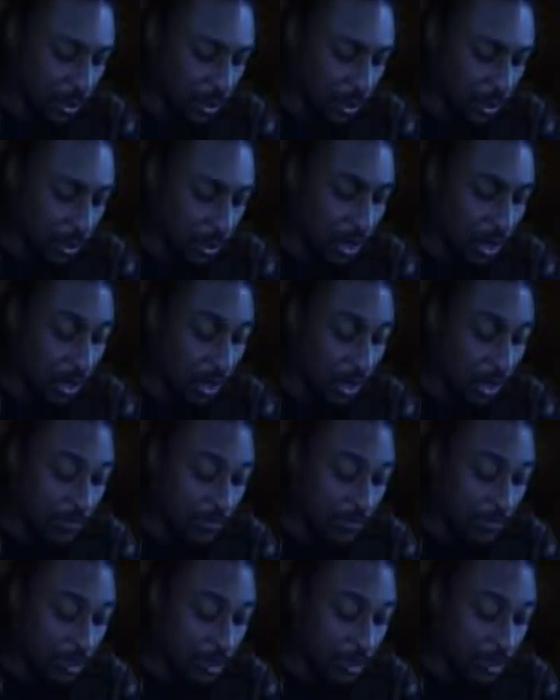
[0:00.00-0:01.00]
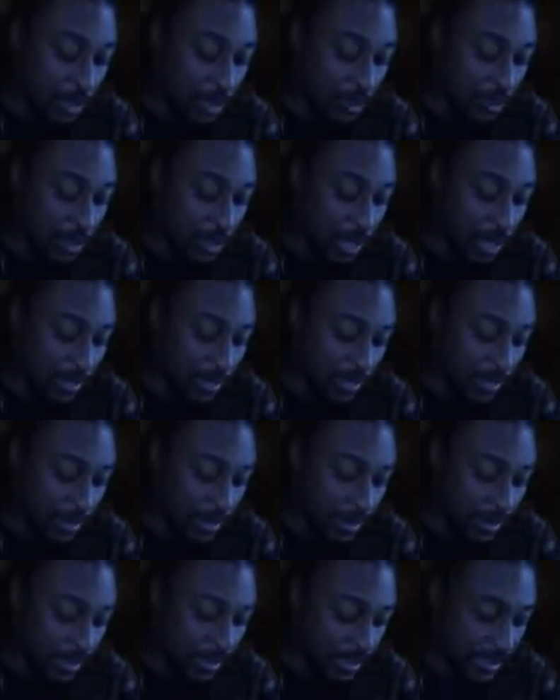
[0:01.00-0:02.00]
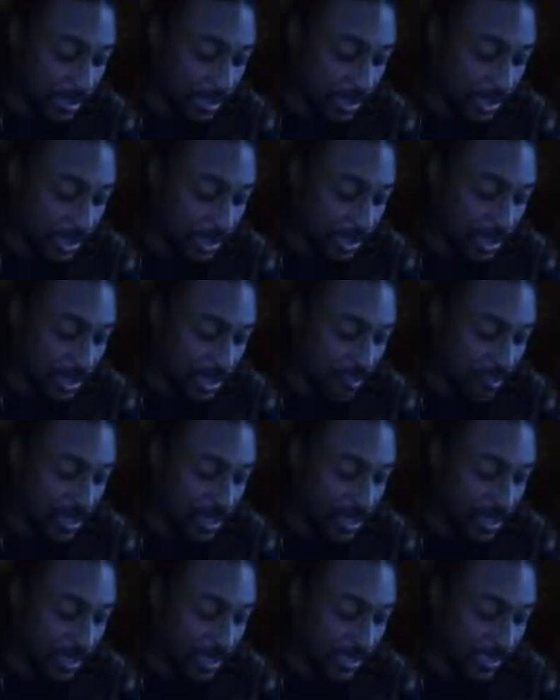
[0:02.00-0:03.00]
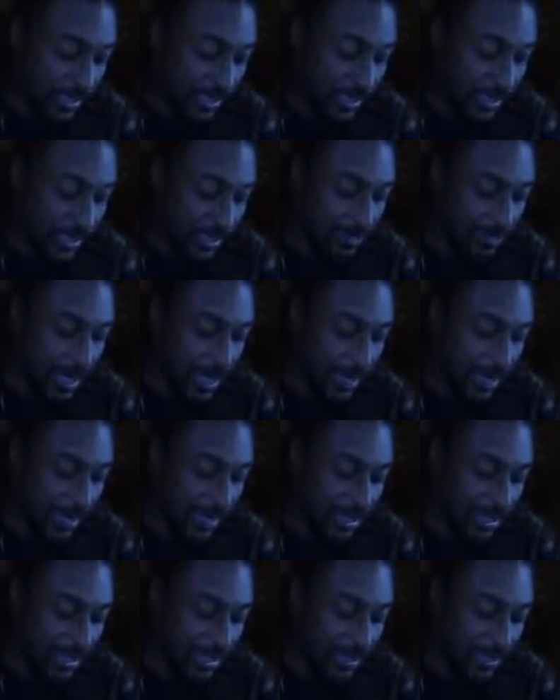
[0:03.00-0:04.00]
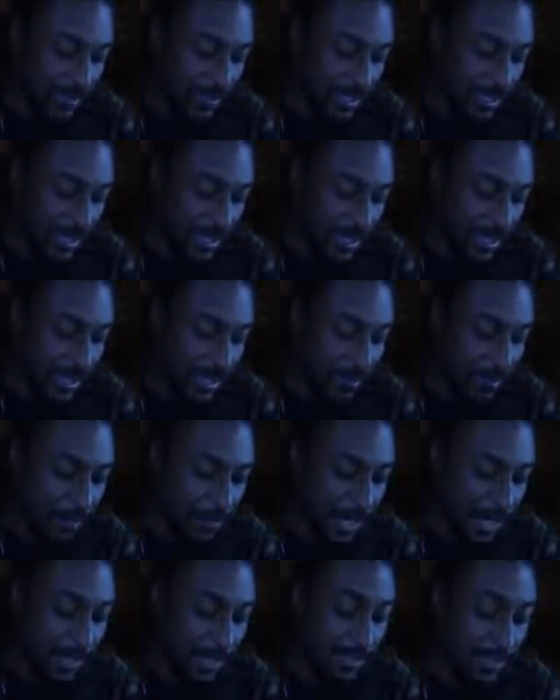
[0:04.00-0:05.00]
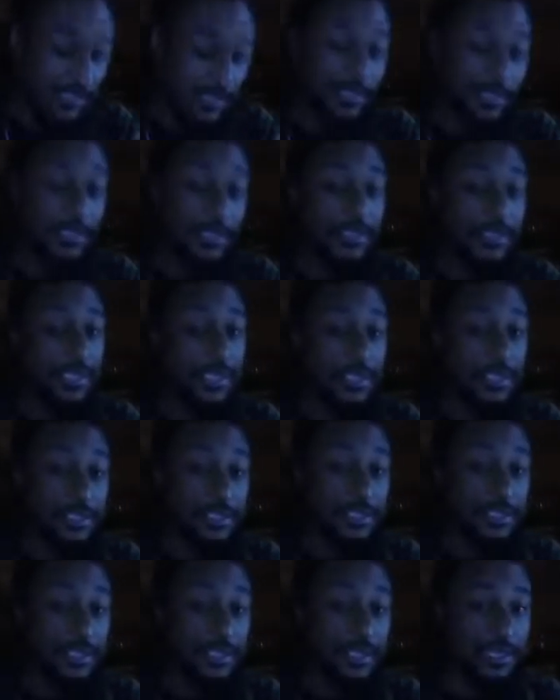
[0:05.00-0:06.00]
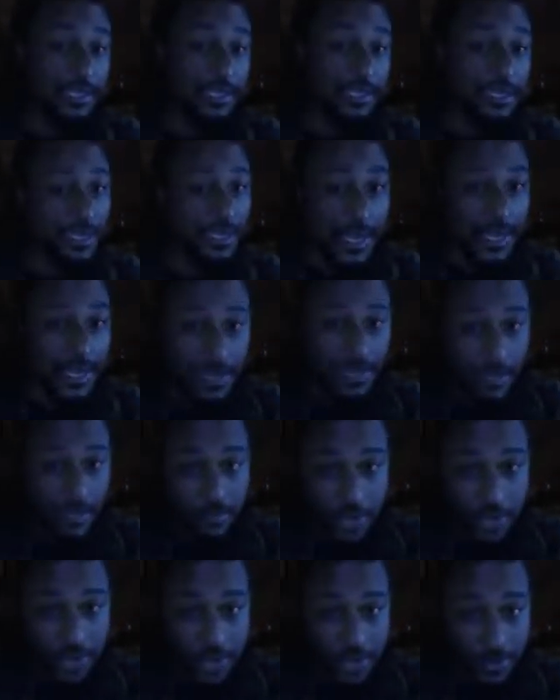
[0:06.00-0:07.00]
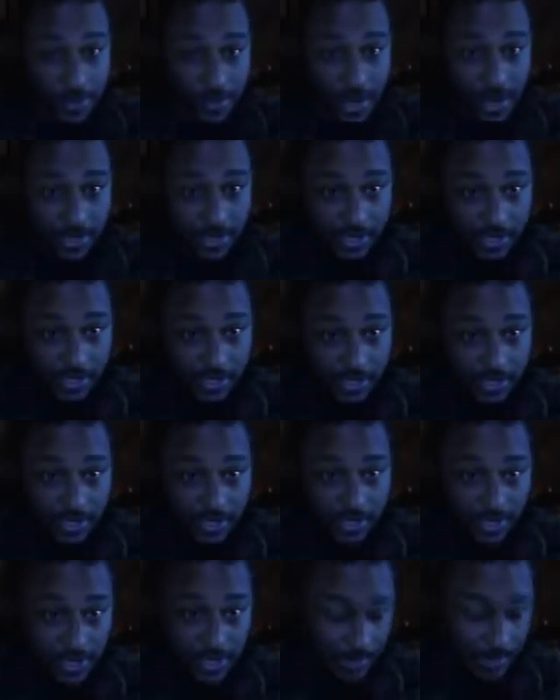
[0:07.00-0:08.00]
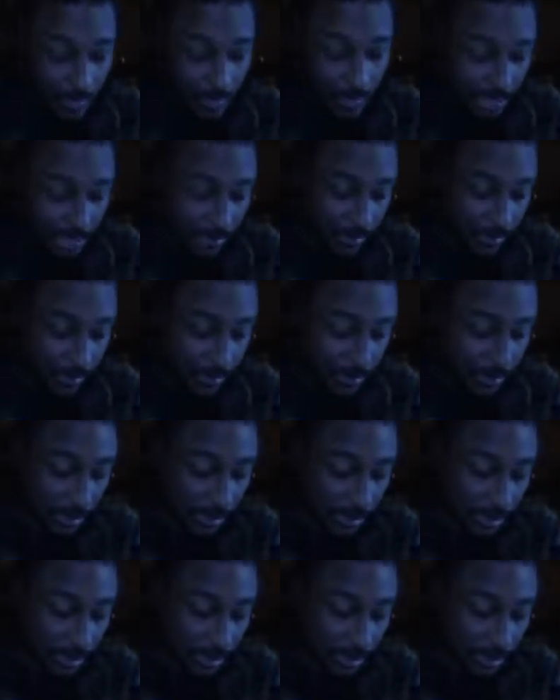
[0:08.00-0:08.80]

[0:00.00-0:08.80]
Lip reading: or of your posterity shall be unclean by reason of a dead body, and listen to this, because a lot of y'all probably ain't around here touching dead bodies